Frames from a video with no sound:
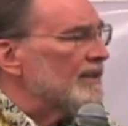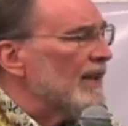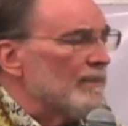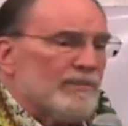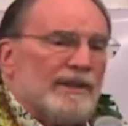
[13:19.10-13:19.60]

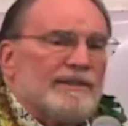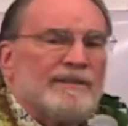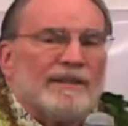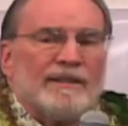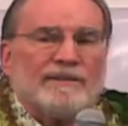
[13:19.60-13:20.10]
campaign
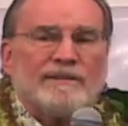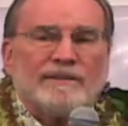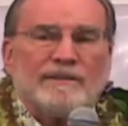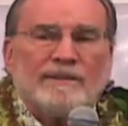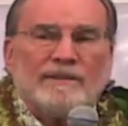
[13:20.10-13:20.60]
days.
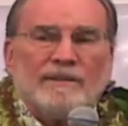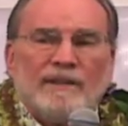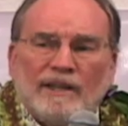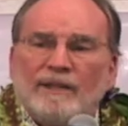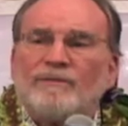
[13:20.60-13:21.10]

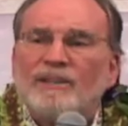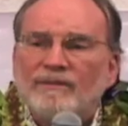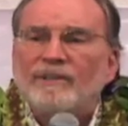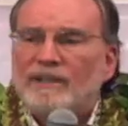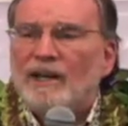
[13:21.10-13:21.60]
And if
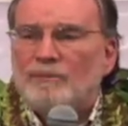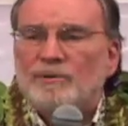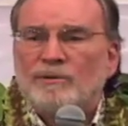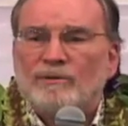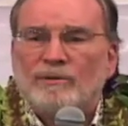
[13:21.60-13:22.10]
given the
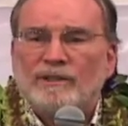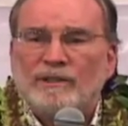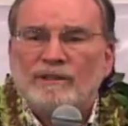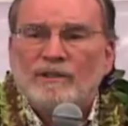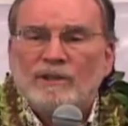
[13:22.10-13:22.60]
opportunity,
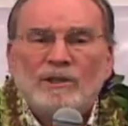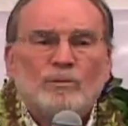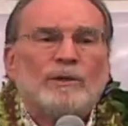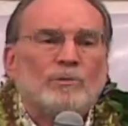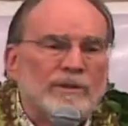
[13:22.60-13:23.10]

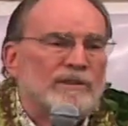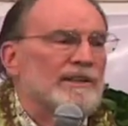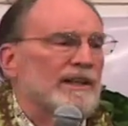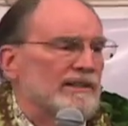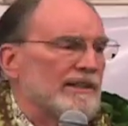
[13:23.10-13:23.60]
we will
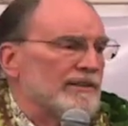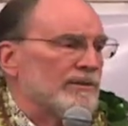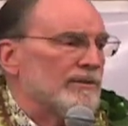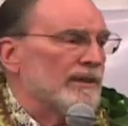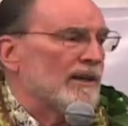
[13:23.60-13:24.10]
not let
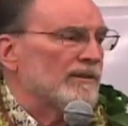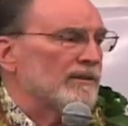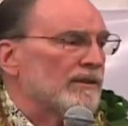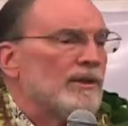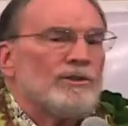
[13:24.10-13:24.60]
you down.
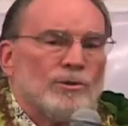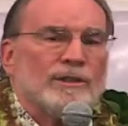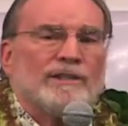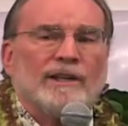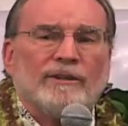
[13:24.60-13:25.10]
You
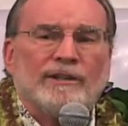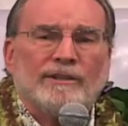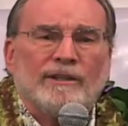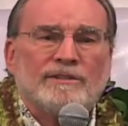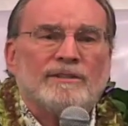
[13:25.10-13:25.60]
can count on
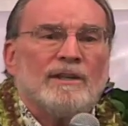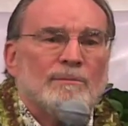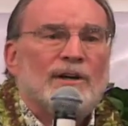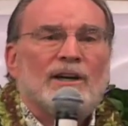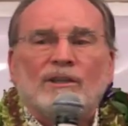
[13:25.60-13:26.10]
us.
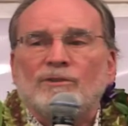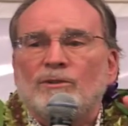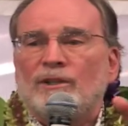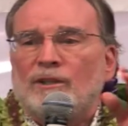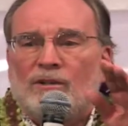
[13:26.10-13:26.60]
Mahalo nui loa.